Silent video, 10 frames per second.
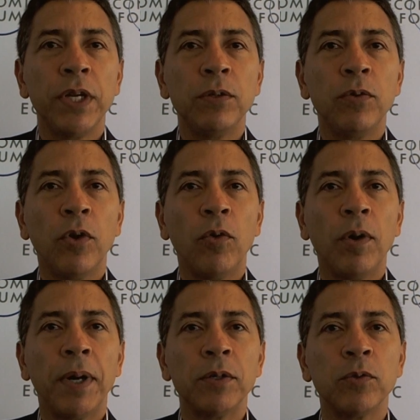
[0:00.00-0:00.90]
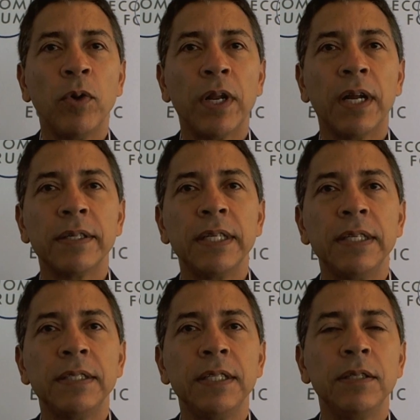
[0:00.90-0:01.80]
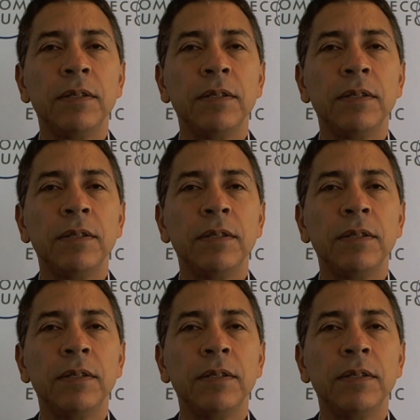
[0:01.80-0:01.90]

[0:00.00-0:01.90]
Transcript: we need to know about what is